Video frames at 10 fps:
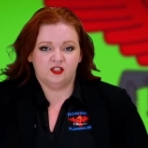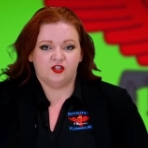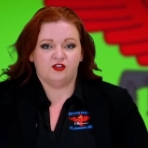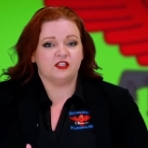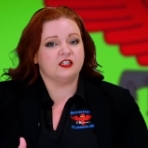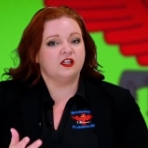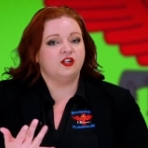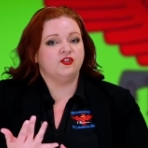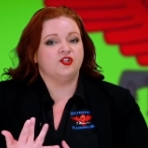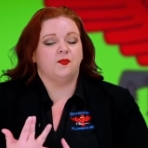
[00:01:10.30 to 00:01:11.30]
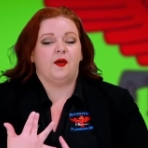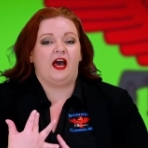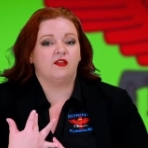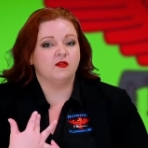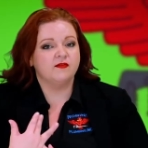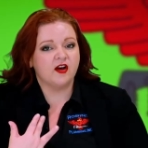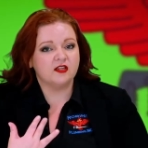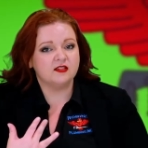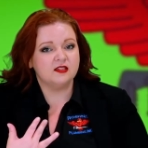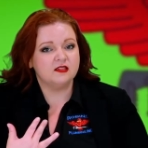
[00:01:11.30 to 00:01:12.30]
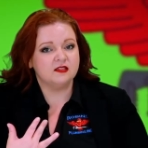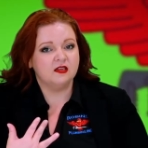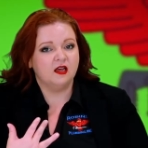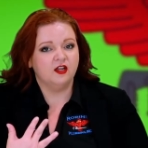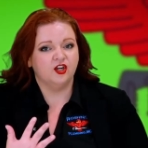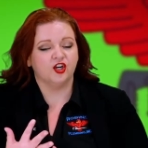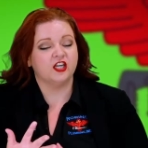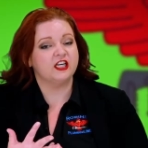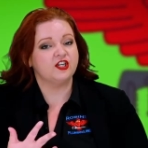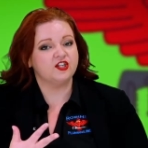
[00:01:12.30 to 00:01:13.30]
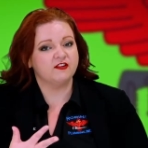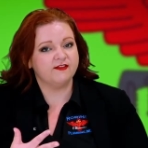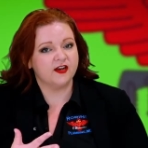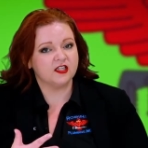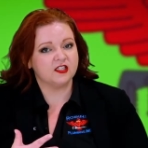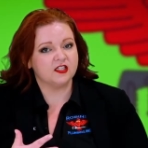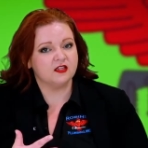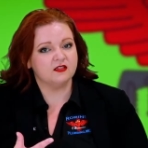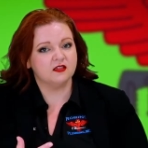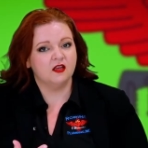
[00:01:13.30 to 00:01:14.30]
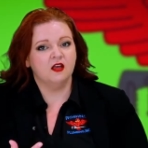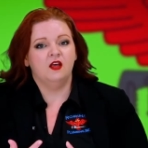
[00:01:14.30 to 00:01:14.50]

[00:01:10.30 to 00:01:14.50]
So this includes your bathroom faucets, your kitchen faucets,